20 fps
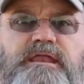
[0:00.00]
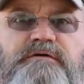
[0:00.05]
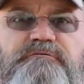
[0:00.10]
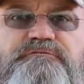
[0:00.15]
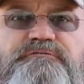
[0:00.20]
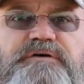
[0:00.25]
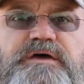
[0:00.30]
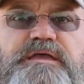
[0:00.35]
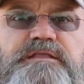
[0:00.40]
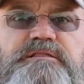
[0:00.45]

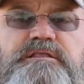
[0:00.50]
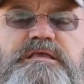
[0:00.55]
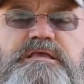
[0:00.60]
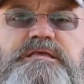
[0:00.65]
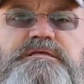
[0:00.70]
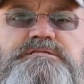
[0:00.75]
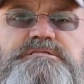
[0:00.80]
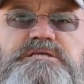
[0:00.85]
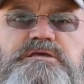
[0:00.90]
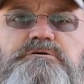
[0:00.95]
affect the
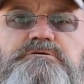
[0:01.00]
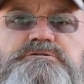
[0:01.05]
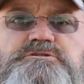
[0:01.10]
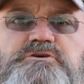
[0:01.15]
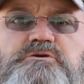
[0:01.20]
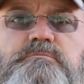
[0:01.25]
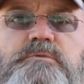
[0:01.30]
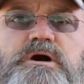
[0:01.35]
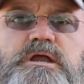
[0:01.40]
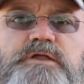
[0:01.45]

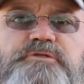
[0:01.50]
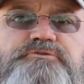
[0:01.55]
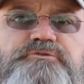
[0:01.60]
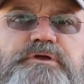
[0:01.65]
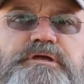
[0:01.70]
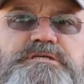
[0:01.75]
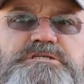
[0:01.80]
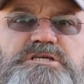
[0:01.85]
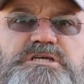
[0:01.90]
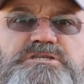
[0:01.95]
CO2
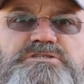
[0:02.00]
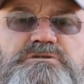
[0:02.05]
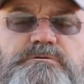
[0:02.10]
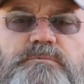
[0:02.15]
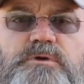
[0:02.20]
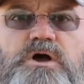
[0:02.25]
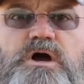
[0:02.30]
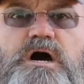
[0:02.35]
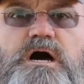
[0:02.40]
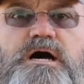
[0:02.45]
monitoring
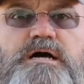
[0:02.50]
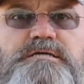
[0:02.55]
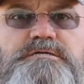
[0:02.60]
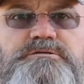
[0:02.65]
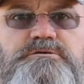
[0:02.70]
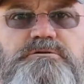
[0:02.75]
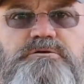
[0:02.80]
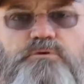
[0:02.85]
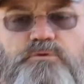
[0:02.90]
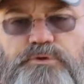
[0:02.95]
system
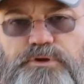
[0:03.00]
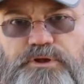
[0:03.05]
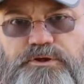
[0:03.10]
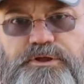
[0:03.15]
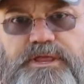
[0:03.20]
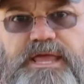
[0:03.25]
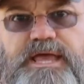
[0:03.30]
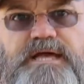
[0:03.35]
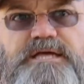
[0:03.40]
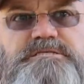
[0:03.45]
cost or your
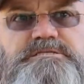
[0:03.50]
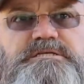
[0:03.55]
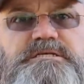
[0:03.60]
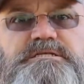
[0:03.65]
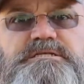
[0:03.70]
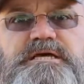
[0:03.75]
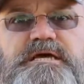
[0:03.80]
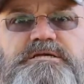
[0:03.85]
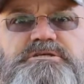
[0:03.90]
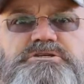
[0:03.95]
gas
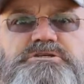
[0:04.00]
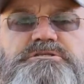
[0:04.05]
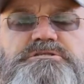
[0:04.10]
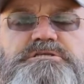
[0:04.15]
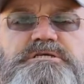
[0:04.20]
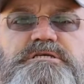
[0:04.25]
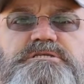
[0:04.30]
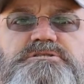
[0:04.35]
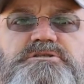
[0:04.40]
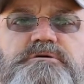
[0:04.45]
detection
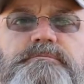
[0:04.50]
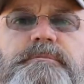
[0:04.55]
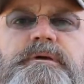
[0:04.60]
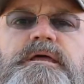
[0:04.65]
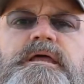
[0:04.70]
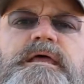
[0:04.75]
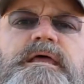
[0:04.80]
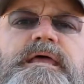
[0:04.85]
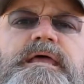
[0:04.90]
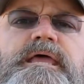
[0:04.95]
system
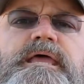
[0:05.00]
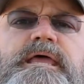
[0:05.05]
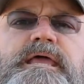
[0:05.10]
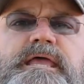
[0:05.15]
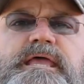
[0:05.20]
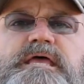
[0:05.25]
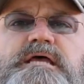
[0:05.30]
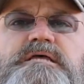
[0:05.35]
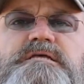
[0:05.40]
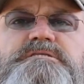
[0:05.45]

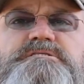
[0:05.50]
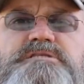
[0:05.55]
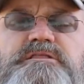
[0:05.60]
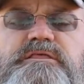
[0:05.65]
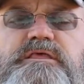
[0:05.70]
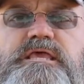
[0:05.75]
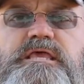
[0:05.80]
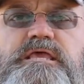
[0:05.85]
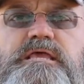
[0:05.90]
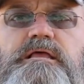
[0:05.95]
is
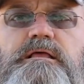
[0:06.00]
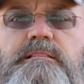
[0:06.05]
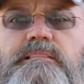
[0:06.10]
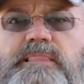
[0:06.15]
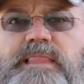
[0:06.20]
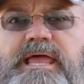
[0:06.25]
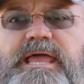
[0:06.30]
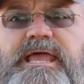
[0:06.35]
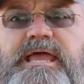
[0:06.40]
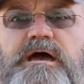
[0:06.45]
the
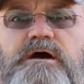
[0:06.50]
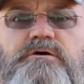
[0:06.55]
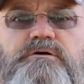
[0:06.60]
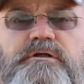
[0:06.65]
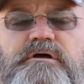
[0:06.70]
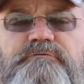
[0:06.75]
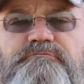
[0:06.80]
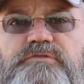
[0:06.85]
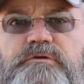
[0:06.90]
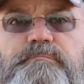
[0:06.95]
layout
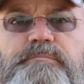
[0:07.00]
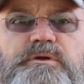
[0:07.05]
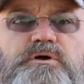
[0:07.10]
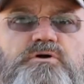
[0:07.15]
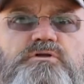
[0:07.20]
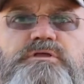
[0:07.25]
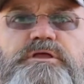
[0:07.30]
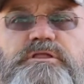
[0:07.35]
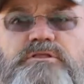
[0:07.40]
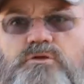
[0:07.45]
of the
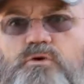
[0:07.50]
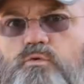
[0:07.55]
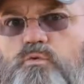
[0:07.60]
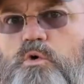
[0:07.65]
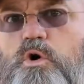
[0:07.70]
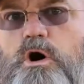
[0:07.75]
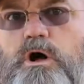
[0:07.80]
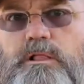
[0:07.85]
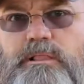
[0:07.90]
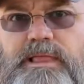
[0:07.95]
building, the
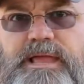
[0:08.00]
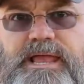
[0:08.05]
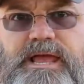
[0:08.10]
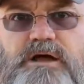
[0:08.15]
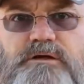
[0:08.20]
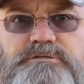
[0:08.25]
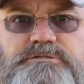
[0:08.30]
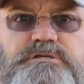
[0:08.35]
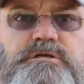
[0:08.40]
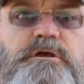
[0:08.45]
wall
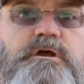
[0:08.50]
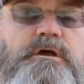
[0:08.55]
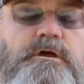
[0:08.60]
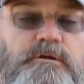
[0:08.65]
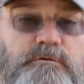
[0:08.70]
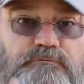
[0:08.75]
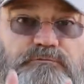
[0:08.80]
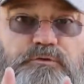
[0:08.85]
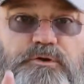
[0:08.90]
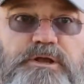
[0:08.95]
layouts.
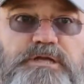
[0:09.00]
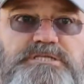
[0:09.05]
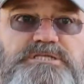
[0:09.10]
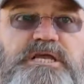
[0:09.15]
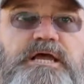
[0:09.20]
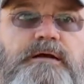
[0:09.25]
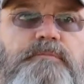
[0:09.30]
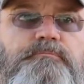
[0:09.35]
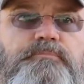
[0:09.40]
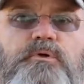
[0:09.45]
For
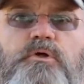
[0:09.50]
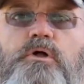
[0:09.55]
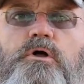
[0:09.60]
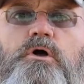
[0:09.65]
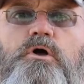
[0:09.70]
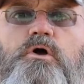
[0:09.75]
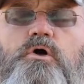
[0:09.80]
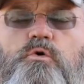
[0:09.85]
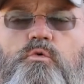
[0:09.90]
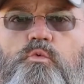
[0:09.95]
example,
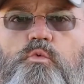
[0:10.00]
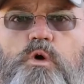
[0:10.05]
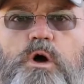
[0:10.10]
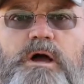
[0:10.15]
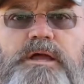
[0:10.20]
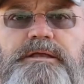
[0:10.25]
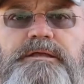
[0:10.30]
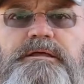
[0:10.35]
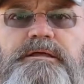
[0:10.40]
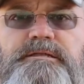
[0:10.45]

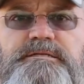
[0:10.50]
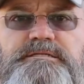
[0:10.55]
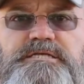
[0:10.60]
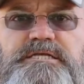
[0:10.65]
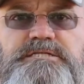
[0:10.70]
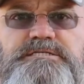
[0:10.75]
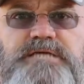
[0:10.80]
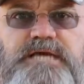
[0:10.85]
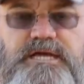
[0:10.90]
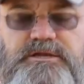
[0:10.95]
one
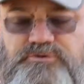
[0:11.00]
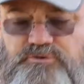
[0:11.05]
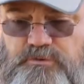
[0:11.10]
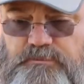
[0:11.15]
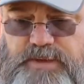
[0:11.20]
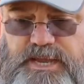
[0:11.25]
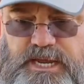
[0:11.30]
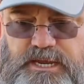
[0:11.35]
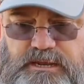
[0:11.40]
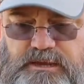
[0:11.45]
detector
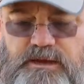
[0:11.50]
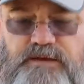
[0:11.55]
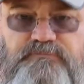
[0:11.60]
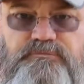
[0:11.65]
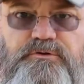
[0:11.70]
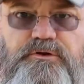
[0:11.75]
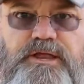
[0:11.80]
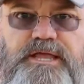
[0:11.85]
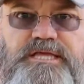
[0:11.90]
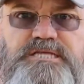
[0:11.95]
may
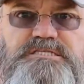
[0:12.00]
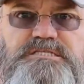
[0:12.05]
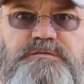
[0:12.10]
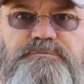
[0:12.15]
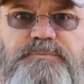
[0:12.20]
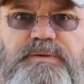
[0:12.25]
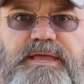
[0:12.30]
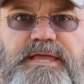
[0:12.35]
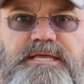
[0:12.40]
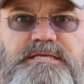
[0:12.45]
cover a
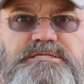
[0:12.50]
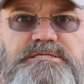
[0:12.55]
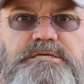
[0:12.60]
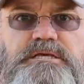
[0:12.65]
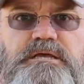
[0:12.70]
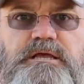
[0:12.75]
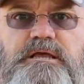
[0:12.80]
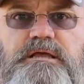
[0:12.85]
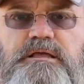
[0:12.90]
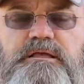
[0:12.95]
space
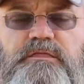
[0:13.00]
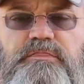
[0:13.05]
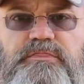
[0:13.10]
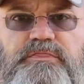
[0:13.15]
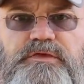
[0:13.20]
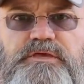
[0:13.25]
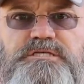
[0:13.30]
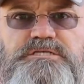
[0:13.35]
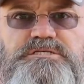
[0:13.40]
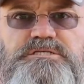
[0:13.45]

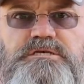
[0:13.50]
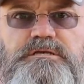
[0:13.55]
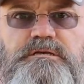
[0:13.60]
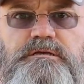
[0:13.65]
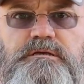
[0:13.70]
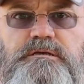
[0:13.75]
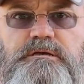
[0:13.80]
this